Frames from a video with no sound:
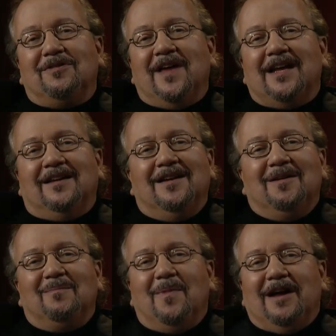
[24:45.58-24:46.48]
thank
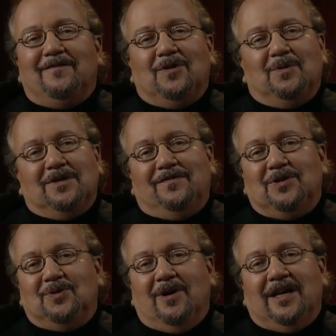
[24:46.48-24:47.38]
my viewers for
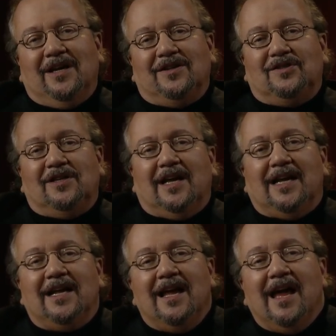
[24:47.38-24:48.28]
joining us today.